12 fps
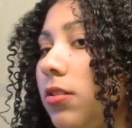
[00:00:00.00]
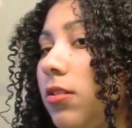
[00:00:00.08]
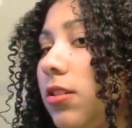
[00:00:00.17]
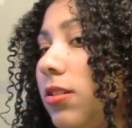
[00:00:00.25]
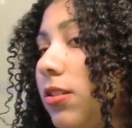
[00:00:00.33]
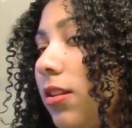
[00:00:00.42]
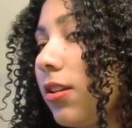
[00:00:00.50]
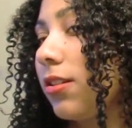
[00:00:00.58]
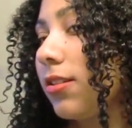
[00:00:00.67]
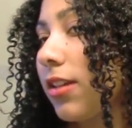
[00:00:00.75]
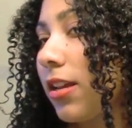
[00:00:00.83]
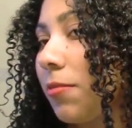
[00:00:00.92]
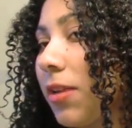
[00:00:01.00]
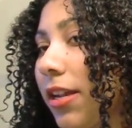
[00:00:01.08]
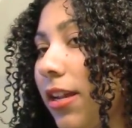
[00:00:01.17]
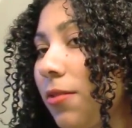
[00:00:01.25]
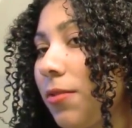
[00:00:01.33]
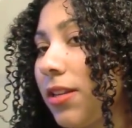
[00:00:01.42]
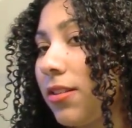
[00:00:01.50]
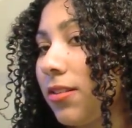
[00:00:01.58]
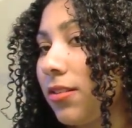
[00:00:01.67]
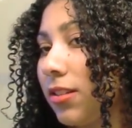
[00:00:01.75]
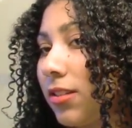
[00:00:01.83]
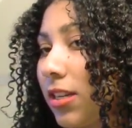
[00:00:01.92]
This is the underside of my hair where
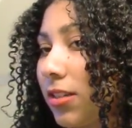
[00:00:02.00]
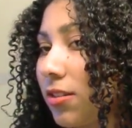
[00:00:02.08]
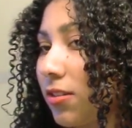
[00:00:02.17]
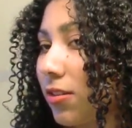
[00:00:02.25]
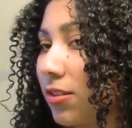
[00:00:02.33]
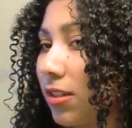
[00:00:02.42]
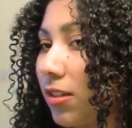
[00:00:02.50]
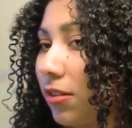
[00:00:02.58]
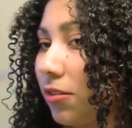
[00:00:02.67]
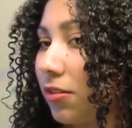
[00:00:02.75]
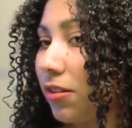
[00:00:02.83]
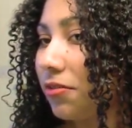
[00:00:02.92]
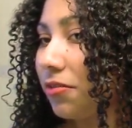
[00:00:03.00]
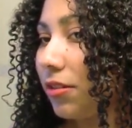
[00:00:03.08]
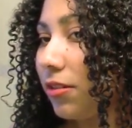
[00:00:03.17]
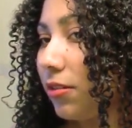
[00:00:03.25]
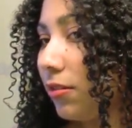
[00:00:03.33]
the texture starts getting a little different.